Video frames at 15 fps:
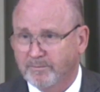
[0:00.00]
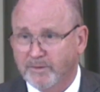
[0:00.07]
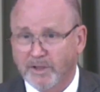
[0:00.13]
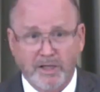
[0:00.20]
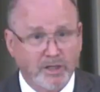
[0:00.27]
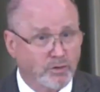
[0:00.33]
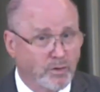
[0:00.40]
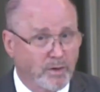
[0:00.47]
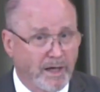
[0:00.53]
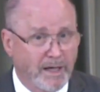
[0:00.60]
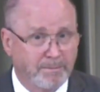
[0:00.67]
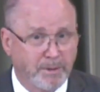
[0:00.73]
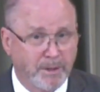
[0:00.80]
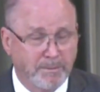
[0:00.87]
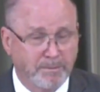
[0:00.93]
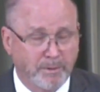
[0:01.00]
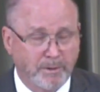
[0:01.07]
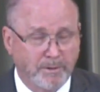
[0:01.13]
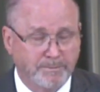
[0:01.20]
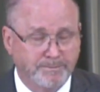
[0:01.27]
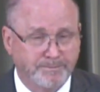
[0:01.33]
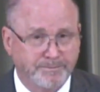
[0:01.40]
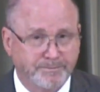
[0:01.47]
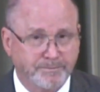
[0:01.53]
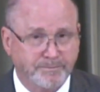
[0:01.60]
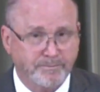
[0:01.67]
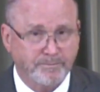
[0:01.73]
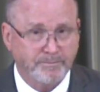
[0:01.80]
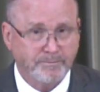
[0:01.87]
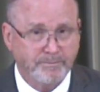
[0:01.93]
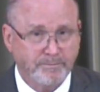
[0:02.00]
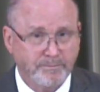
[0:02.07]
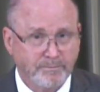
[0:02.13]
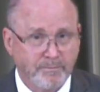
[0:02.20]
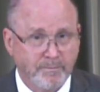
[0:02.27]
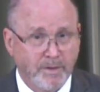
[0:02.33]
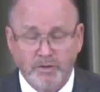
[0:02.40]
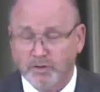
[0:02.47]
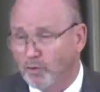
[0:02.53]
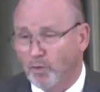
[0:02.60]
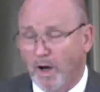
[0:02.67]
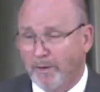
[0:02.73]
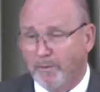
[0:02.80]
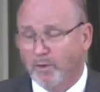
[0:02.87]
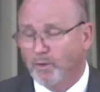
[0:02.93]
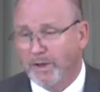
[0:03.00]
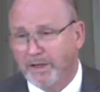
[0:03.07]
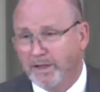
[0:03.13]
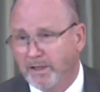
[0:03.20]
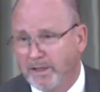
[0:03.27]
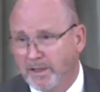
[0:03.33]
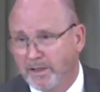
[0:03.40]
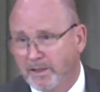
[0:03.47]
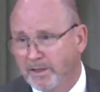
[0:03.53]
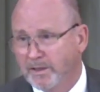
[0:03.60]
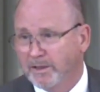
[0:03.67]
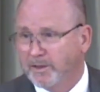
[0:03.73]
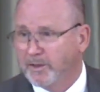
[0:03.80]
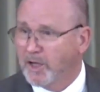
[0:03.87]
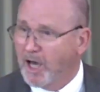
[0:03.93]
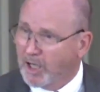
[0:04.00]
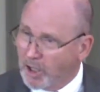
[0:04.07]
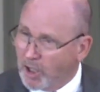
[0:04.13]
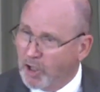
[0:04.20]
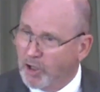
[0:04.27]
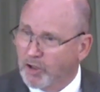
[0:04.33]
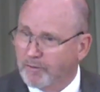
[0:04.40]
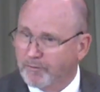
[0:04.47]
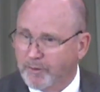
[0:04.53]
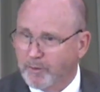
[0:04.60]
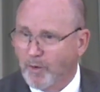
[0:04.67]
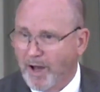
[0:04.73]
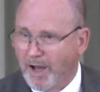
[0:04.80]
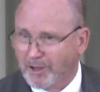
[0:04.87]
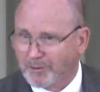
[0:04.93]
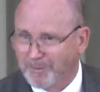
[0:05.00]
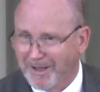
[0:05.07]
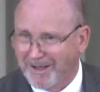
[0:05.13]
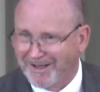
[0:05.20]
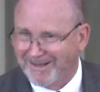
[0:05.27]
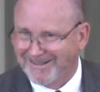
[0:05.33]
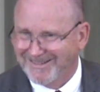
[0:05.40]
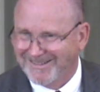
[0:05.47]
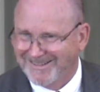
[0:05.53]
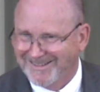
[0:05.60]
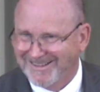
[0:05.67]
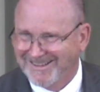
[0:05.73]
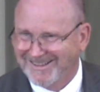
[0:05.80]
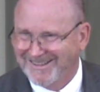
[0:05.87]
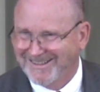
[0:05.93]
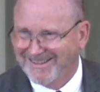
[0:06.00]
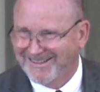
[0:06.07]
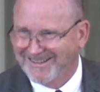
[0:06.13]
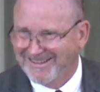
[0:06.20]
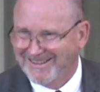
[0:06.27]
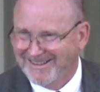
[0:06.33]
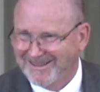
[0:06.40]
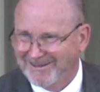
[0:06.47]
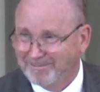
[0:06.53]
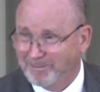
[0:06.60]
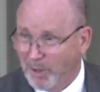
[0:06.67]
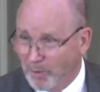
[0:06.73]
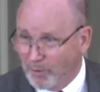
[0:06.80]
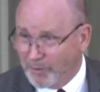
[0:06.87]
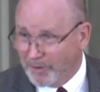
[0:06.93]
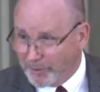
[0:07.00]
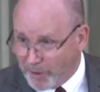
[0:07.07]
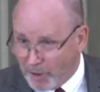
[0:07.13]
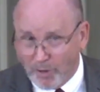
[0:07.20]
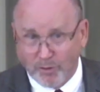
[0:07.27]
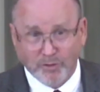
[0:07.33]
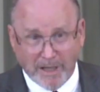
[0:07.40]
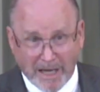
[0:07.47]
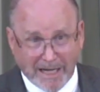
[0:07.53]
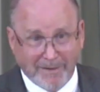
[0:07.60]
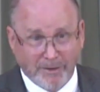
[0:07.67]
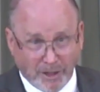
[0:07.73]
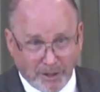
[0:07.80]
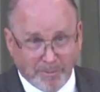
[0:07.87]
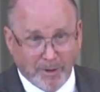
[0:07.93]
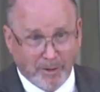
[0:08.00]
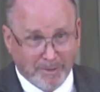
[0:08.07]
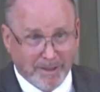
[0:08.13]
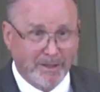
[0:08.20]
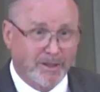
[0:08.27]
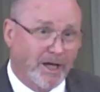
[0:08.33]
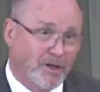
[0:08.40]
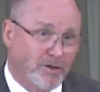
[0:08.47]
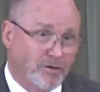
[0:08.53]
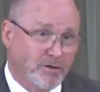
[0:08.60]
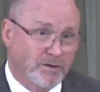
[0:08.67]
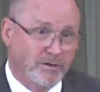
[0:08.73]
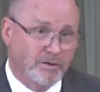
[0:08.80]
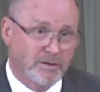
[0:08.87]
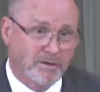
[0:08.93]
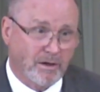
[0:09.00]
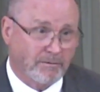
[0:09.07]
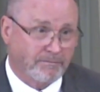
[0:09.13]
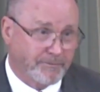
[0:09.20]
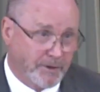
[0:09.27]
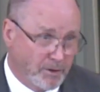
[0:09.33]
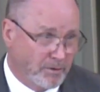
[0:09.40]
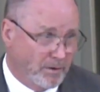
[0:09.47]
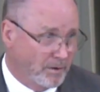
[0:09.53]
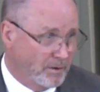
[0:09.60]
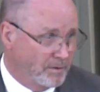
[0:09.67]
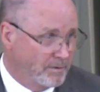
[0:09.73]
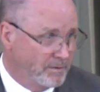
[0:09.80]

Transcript: the Israelite people. So, why would we not learn from the wise man? Both that those kind of experimentations are futile,